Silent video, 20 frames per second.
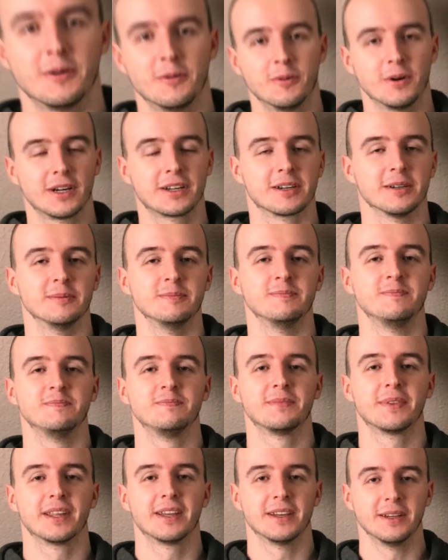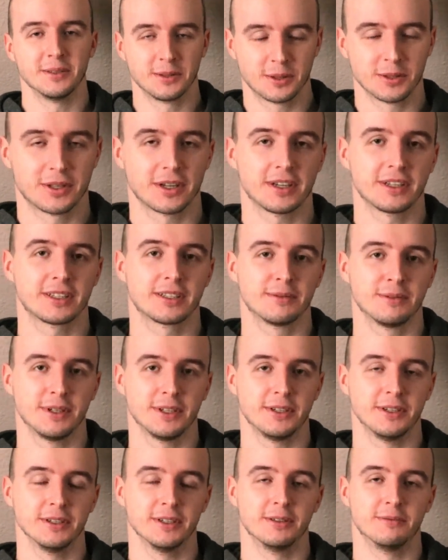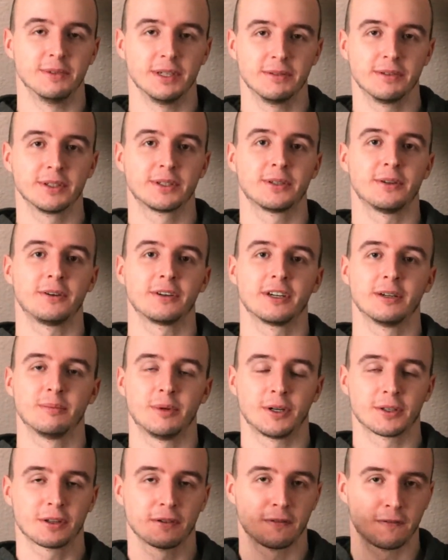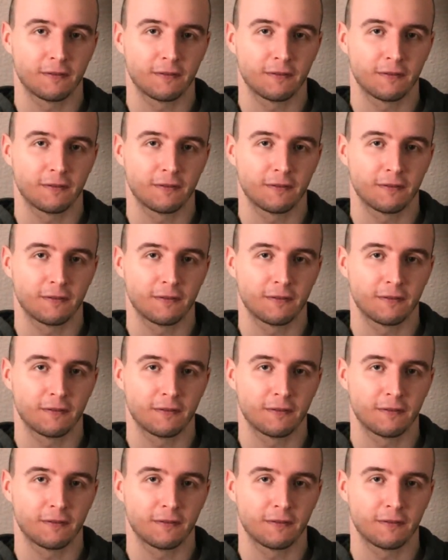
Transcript: Welcome! In today's video, we will talk about the